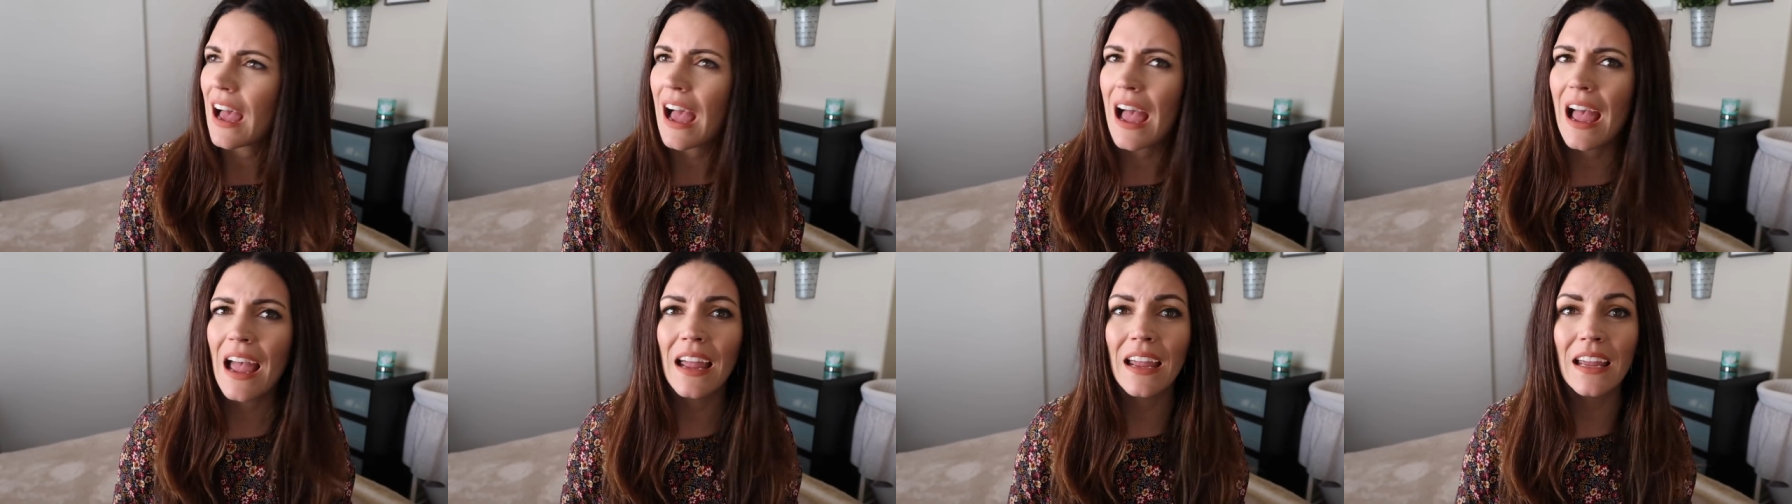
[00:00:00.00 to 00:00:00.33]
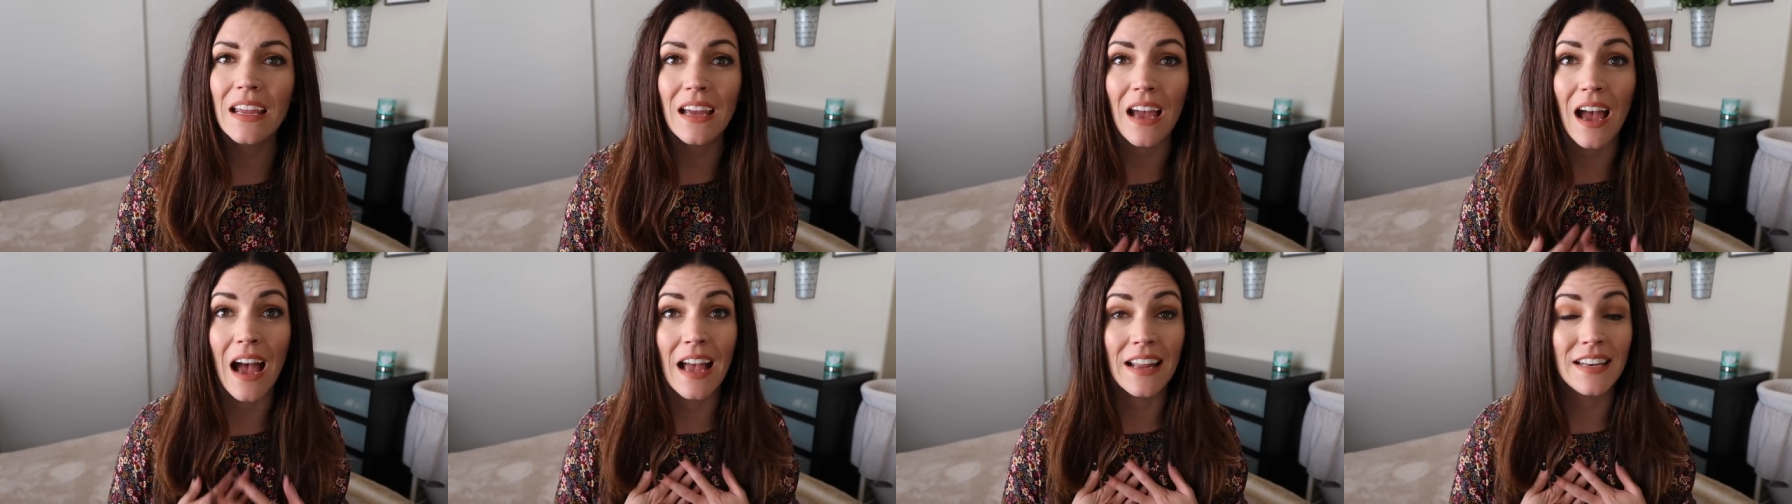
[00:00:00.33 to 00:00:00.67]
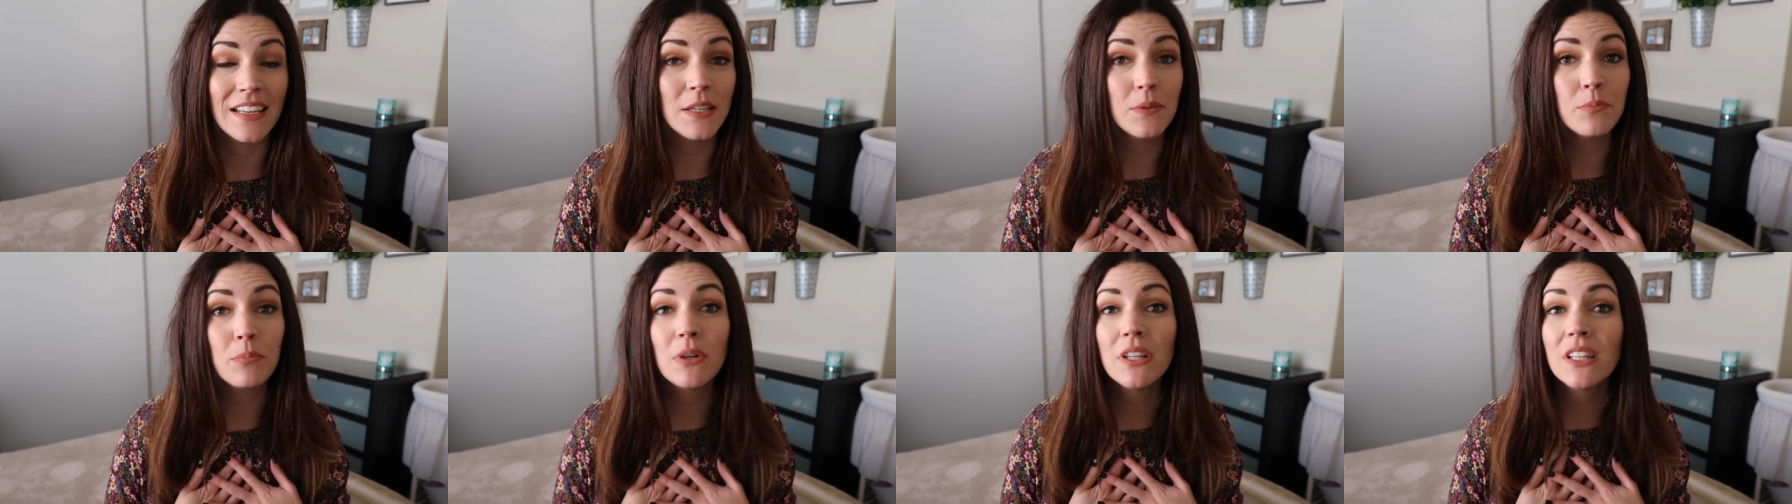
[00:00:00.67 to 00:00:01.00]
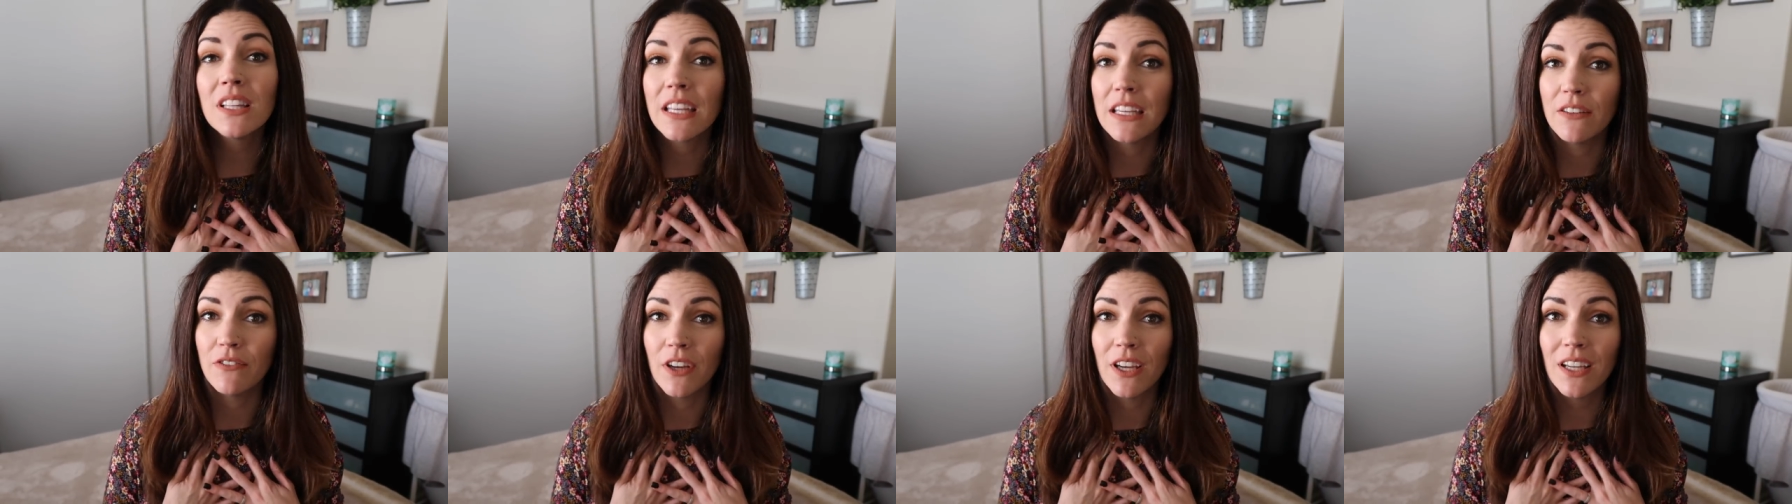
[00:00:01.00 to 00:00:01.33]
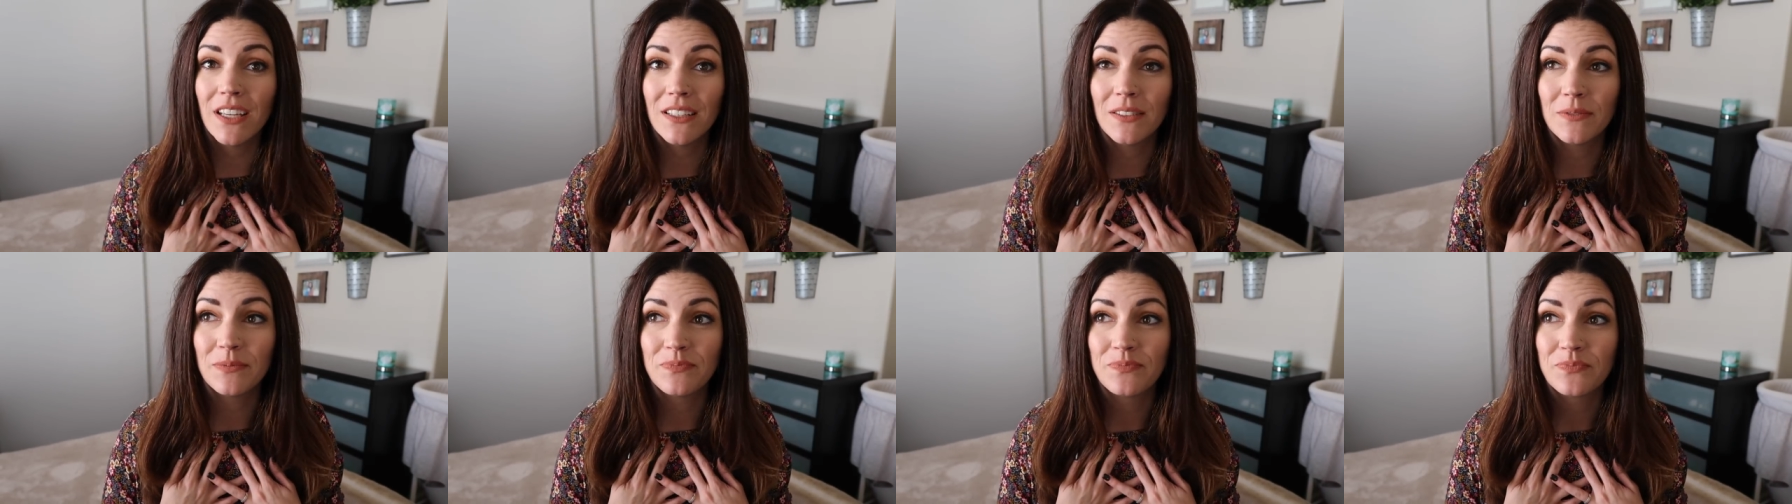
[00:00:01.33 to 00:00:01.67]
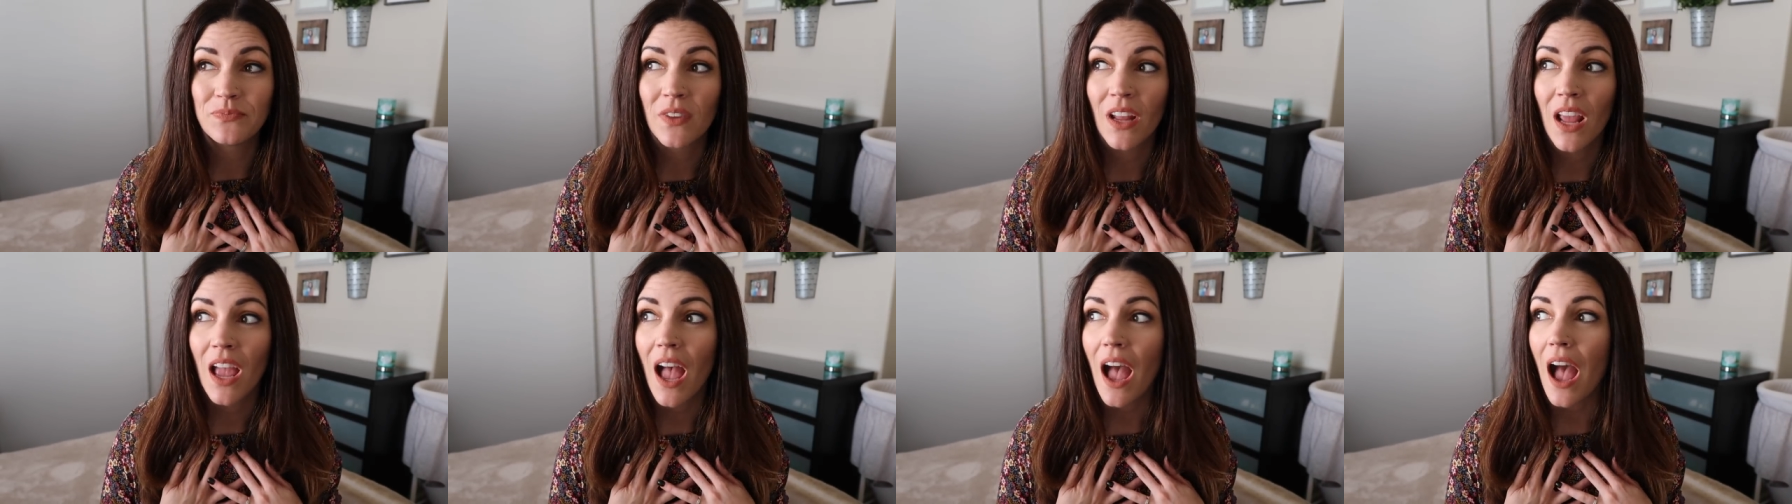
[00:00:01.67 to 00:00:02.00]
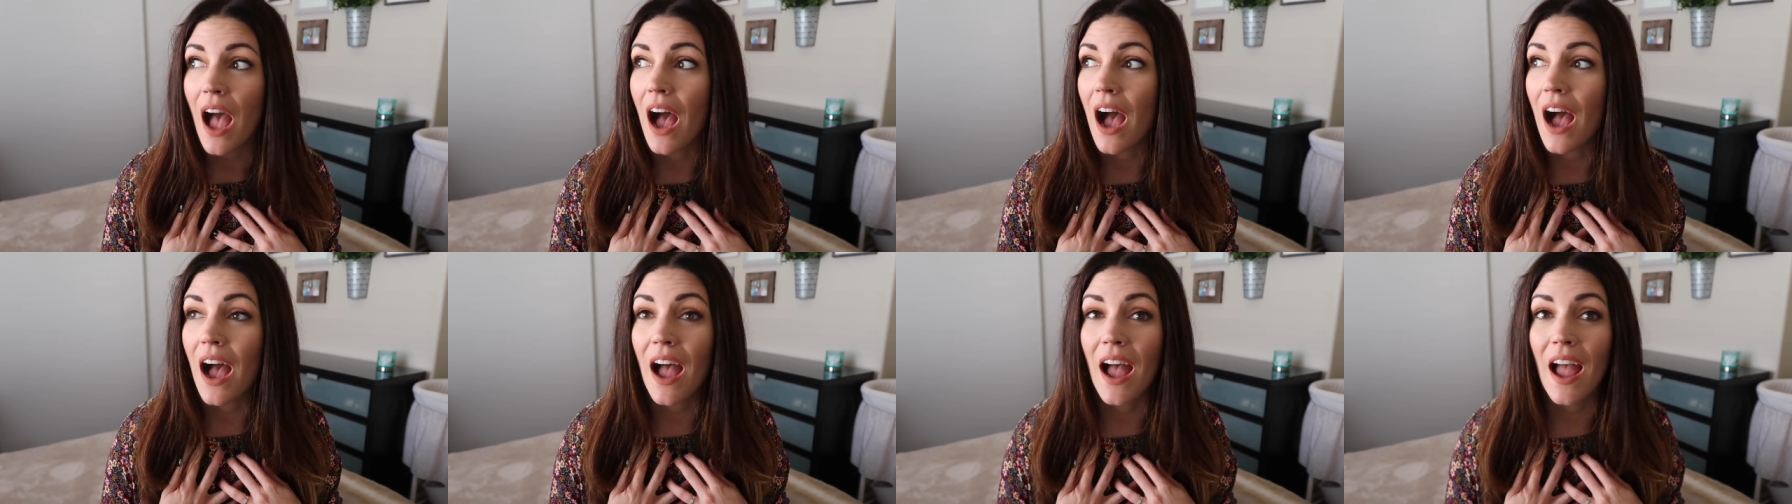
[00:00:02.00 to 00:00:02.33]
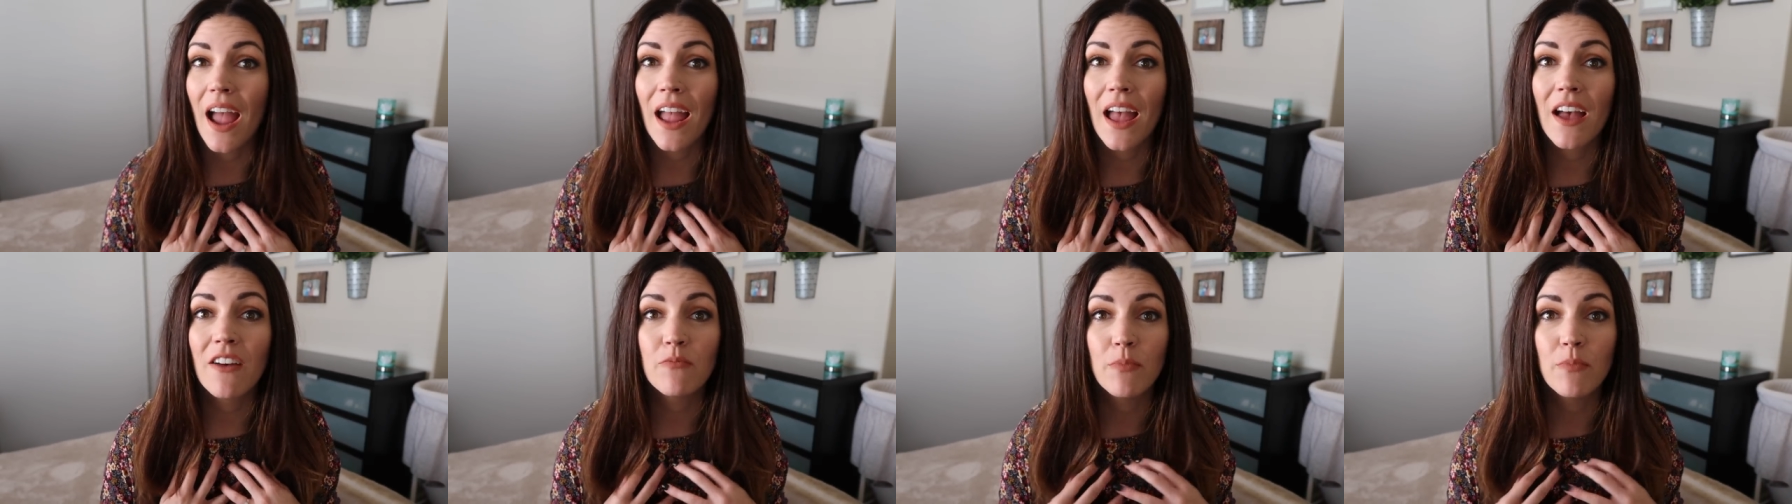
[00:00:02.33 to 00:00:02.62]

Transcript: I didn't believe it. I